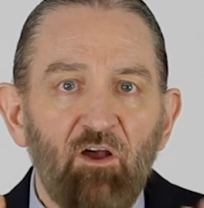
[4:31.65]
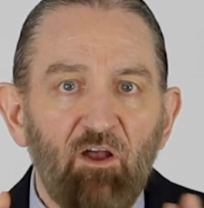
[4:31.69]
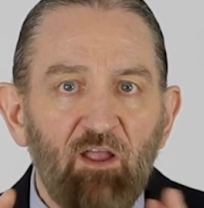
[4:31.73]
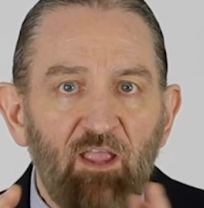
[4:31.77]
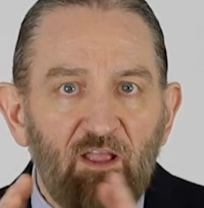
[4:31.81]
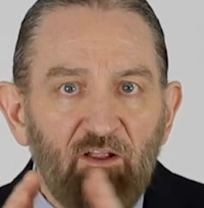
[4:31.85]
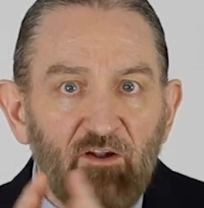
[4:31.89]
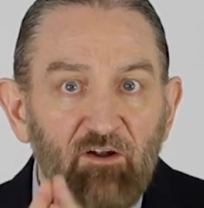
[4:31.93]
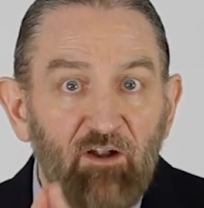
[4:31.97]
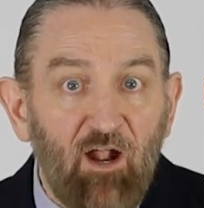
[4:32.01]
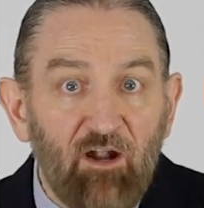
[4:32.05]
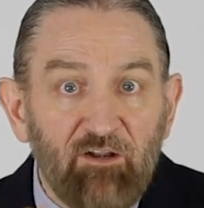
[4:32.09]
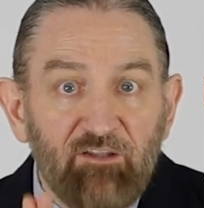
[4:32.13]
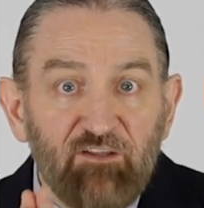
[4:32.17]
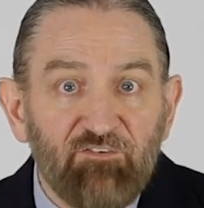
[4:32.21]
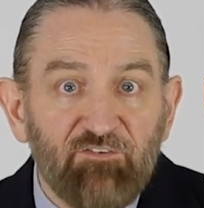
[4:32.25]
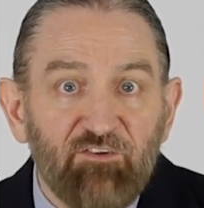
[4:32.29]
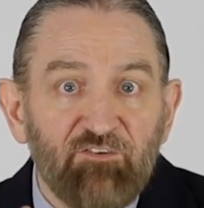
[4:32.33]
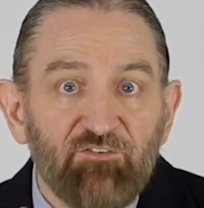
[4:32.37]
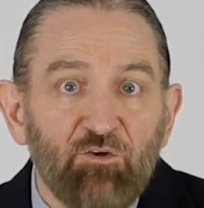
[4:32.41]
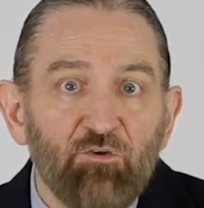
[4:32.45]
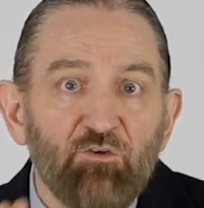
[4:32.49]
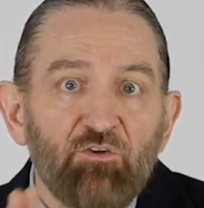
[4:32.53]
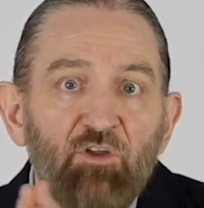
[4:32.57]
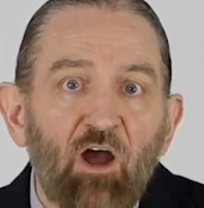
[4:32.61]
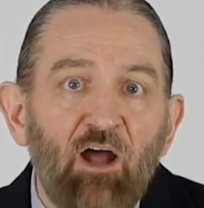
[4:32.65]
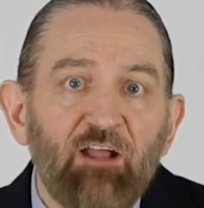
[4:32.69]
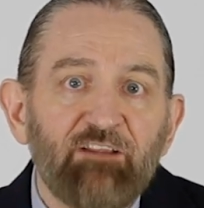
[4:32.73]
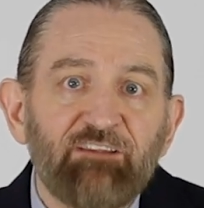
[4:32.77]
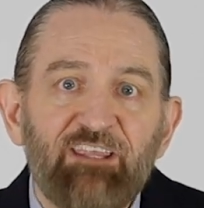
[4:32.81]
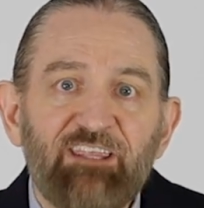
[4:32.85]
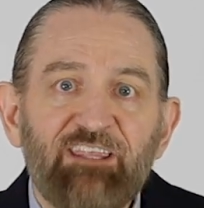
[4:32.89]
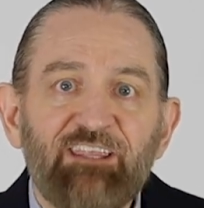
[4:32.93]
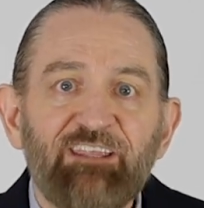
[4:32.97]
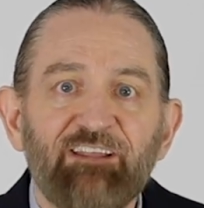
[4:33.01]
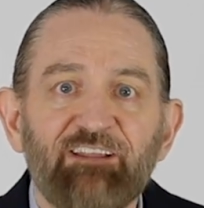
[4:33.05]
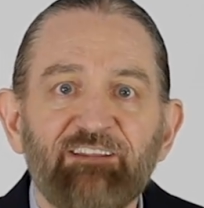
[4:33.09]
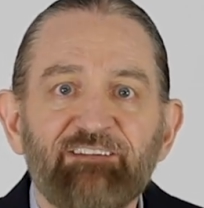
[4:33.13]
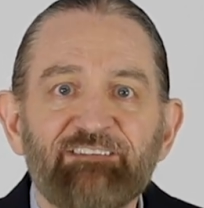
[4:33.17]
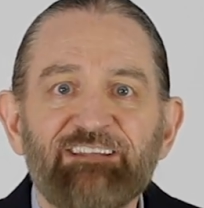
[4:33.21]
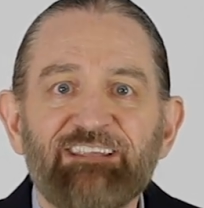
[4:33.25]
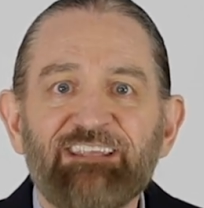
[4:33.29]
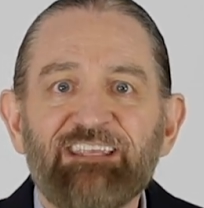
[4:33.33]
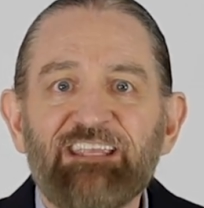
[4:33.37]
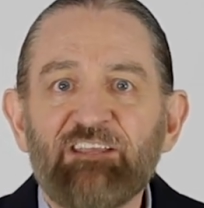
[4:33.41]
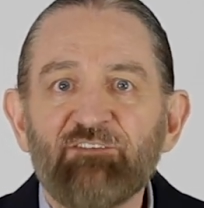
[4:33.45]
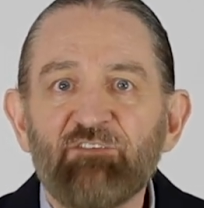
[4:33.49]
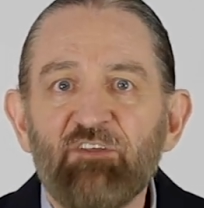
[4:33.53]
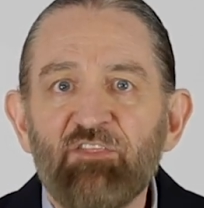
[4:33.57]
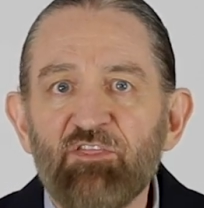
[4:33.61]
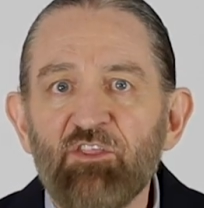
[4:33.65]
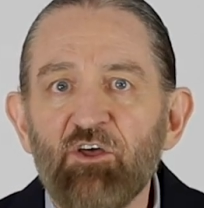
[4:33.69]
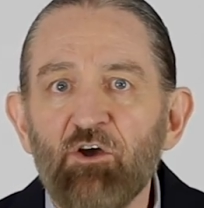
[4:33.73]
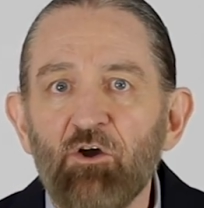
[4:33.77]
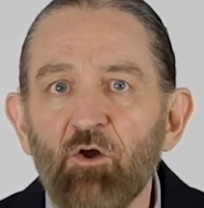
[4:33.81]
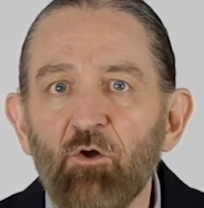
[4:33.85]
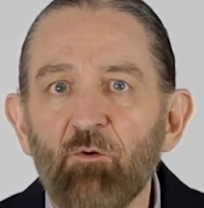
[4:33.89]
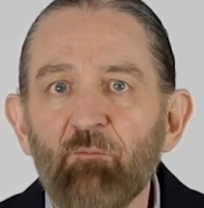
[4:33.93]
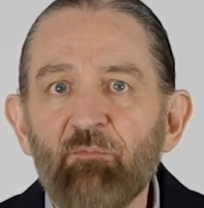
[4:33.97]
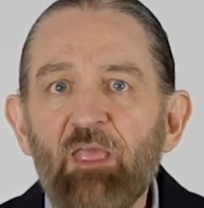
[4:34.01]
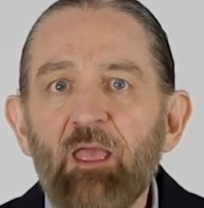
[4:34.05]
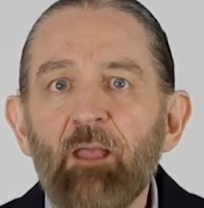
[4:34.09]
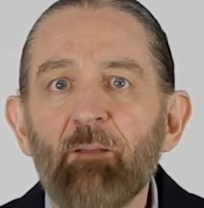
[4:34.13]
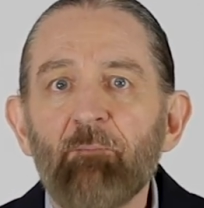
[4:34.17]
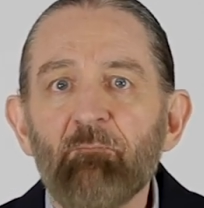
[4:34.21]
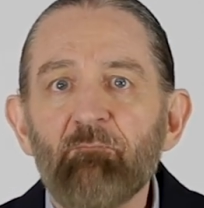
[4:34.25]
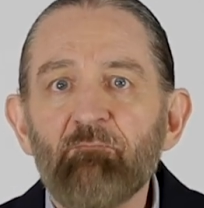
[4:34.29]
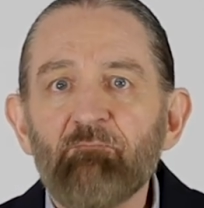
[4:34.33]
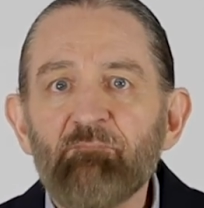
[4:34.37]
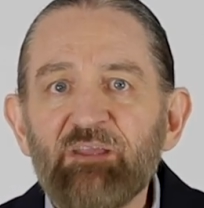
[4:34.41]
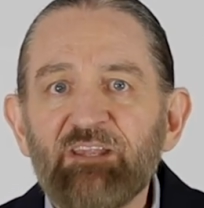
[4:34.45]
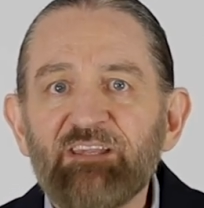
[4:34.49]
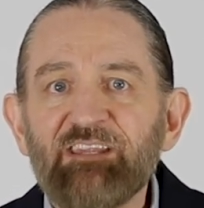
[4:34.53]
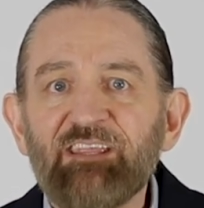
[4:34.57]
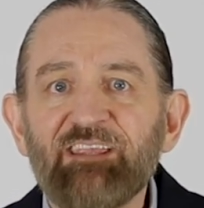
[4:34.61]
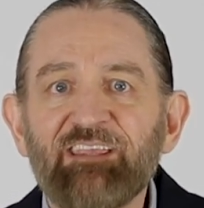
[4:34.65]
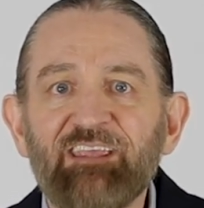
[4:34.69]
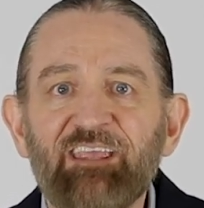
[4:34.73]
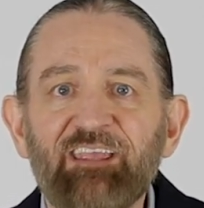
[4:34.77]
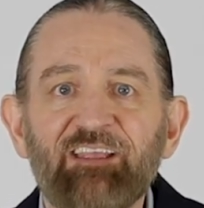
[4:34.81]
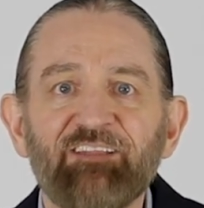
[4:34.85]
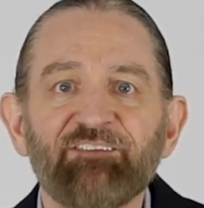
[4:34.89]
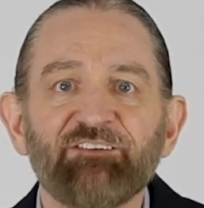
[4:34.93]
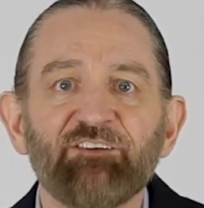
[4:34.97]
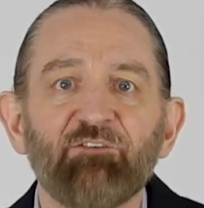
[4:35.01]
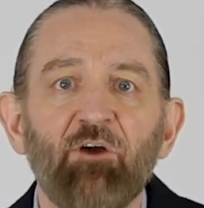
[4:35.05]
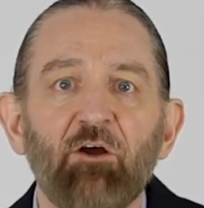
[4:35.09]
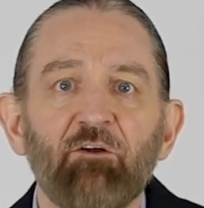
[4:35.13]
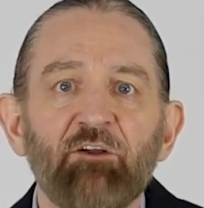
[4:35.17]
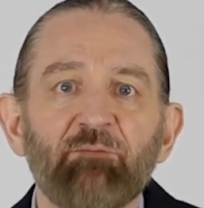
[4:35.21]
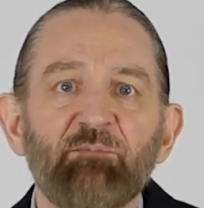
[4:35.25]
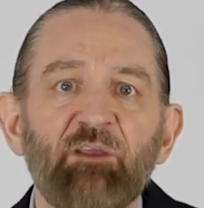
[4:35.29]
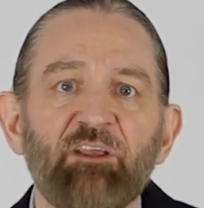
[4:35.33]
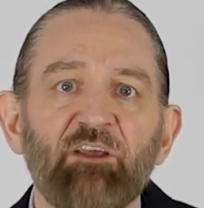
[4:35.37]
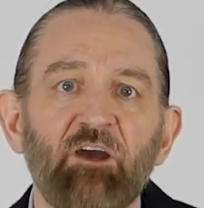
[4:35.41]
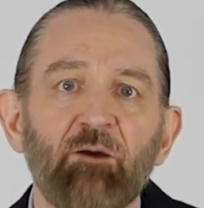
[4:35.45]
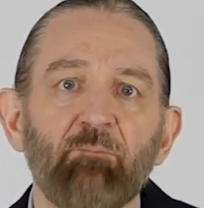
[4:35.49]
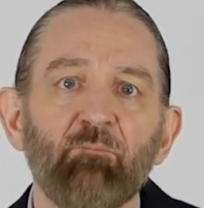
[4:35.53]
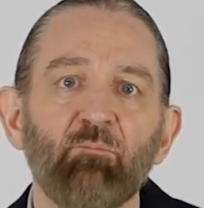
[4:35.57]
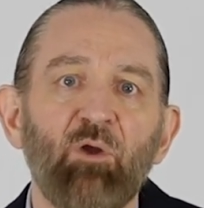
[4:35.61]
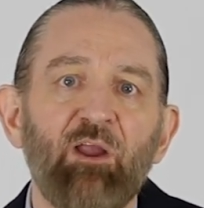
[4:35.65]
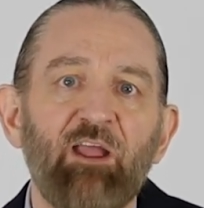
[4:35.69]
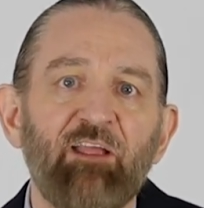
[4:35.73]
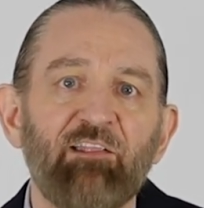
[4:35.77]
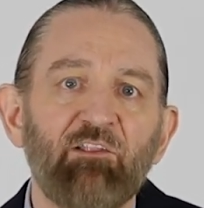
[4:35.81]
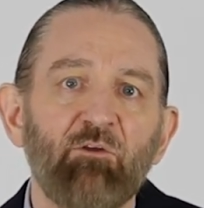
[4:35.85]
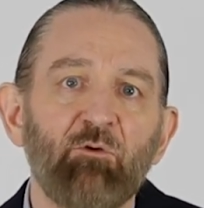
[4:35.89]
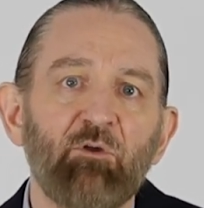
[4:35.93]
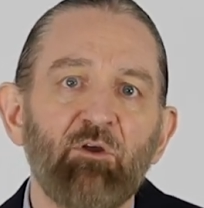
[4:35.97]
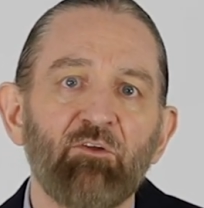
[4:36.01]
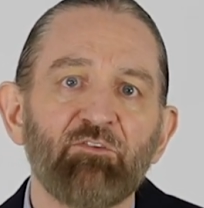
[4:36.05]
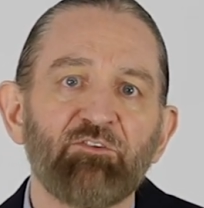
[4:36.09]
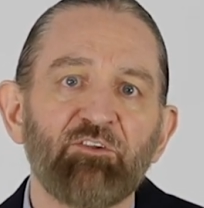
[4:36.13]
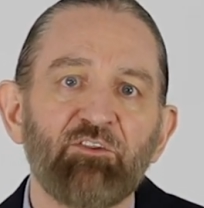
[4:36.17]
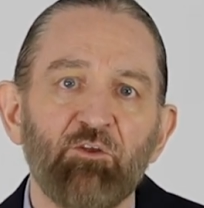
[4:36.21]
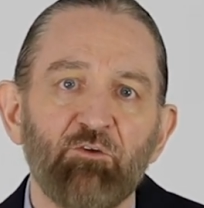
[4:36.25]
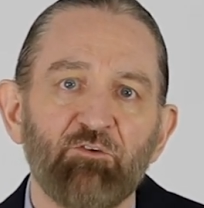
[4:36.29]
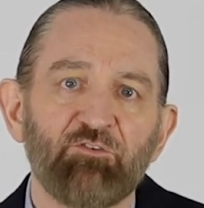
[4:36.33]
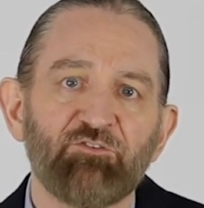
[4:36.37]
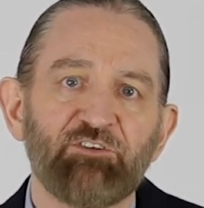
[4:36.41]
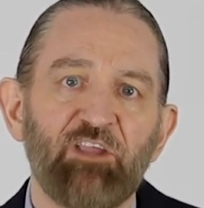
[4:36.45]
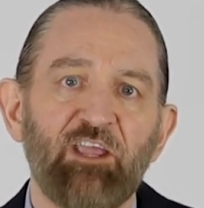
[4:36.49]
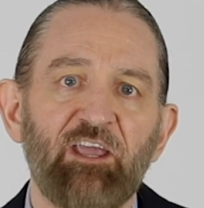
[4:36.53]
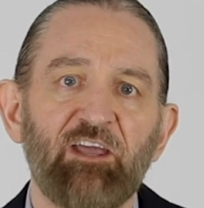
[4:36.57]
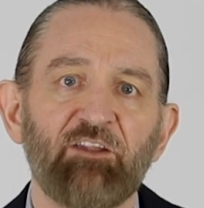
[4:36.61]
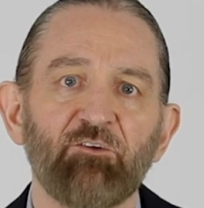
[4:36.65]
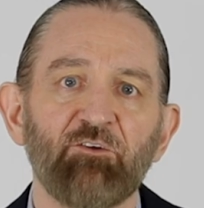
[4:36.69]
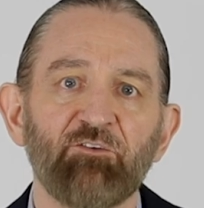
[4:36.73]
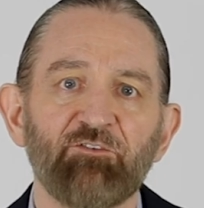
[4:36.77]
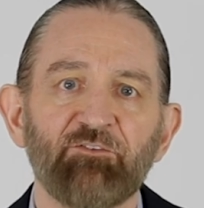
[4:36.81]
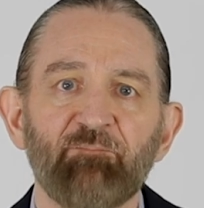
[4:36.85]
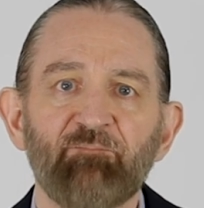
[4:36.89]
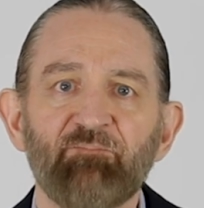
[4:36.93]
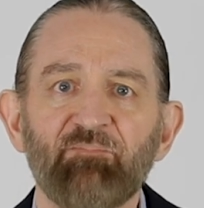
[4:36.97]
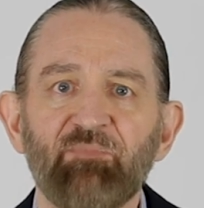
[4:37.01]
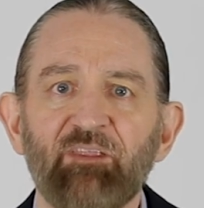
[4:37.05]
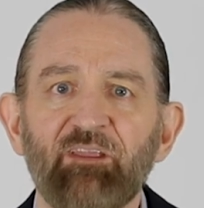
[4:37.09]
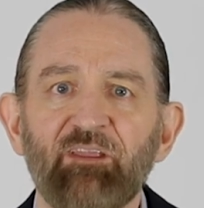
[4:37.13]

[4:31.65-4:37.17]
audiences are not kids, even though many kids have already become brand loyal to those channels.